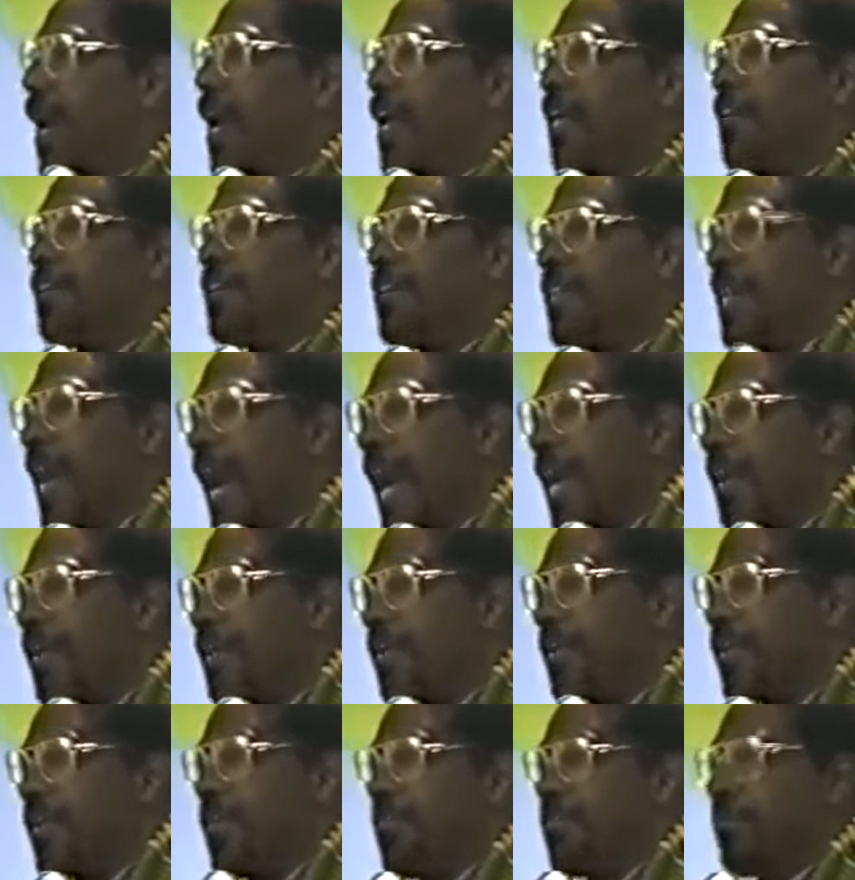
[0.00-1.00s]
as
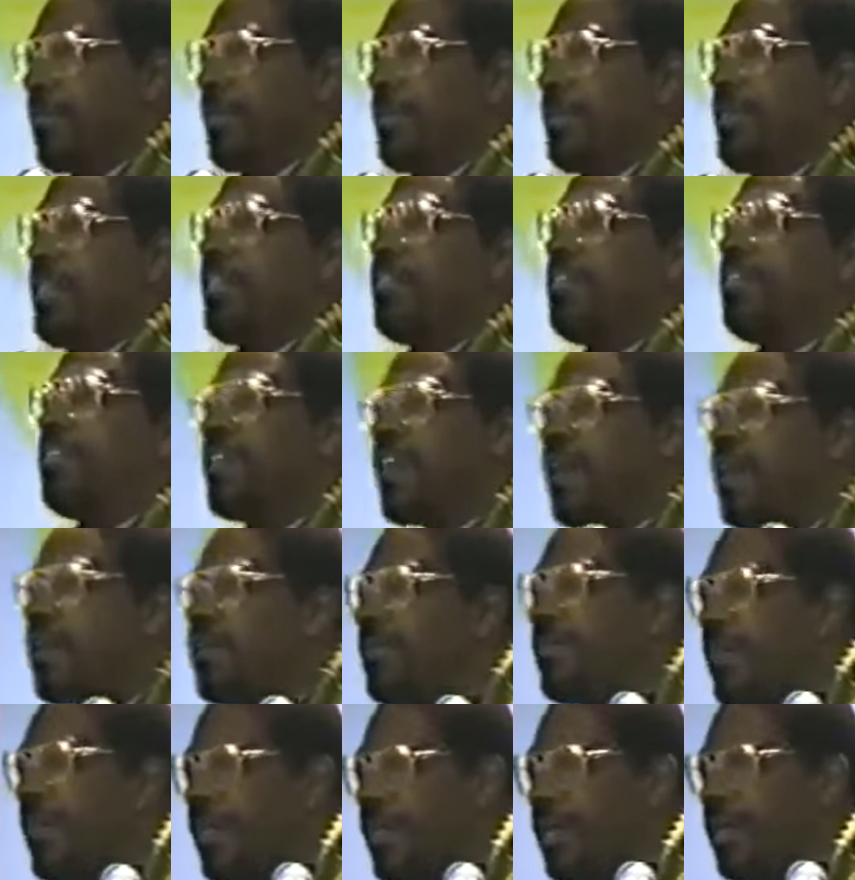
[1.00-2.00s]
not
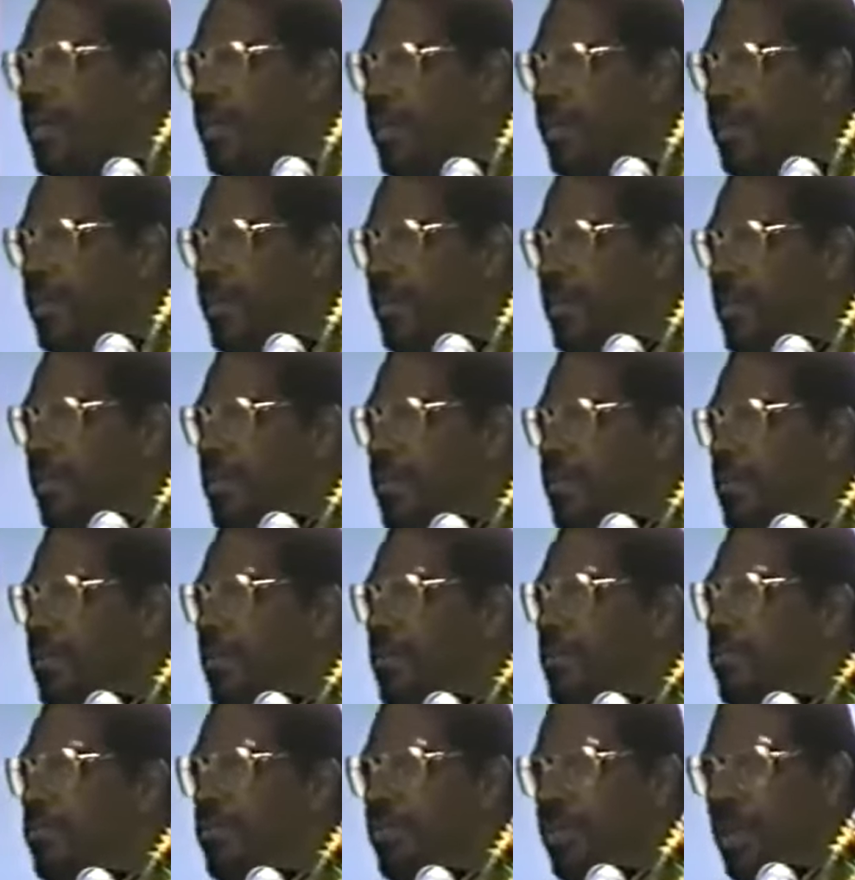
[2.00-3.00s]
deserving
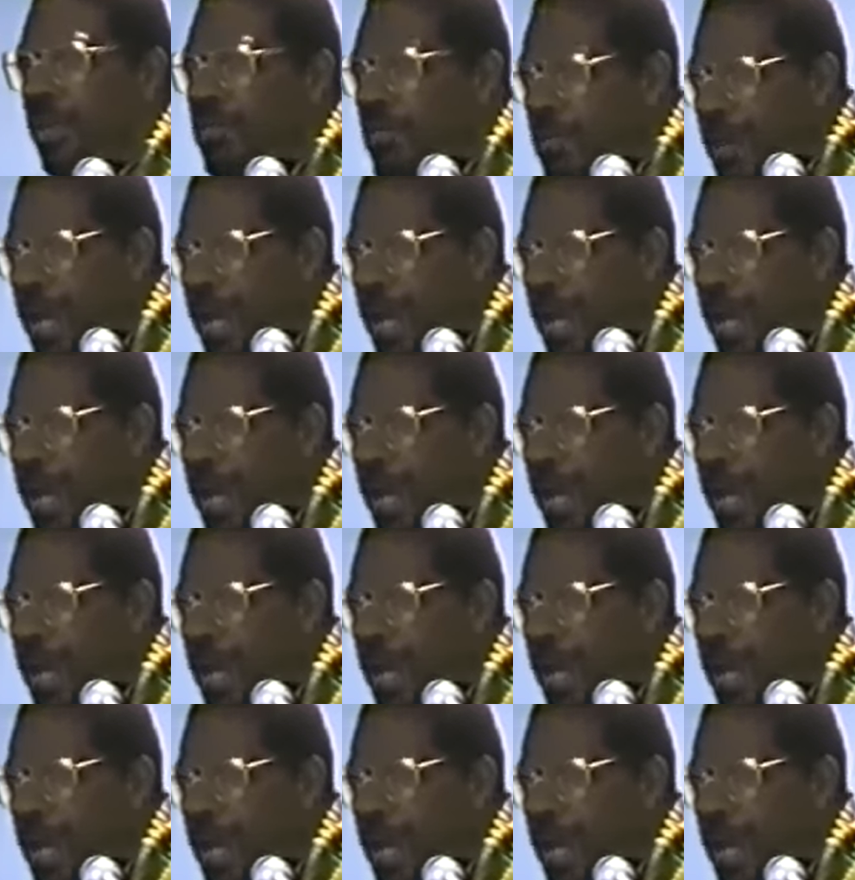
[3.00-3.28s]
the